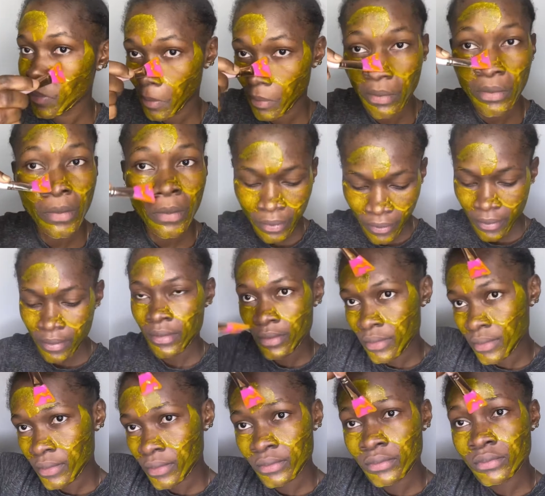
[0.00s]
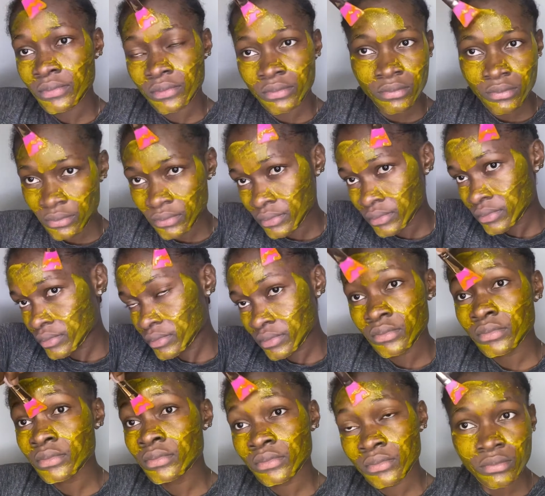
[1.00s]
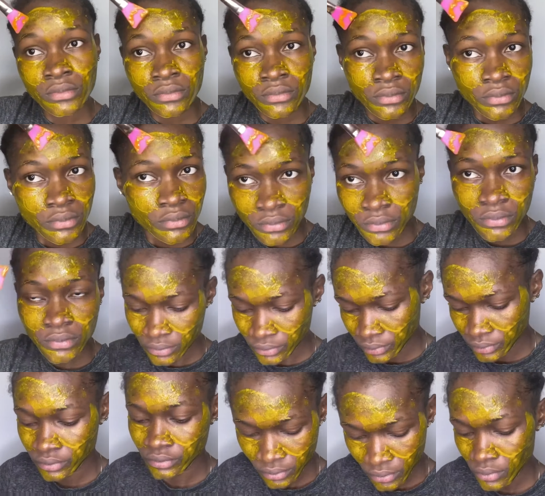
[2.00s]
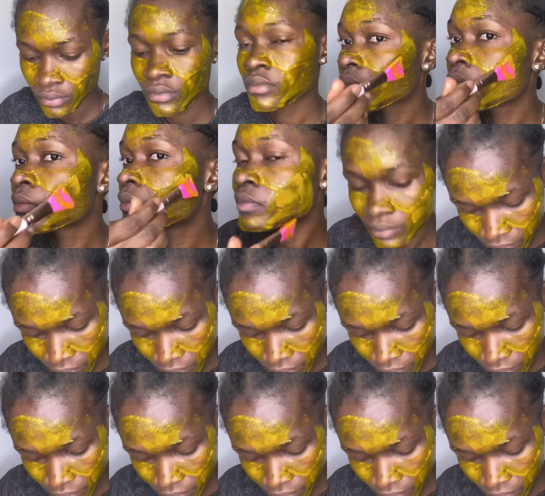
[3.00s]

I cover my whole face with it. And after that, I make use of the aloe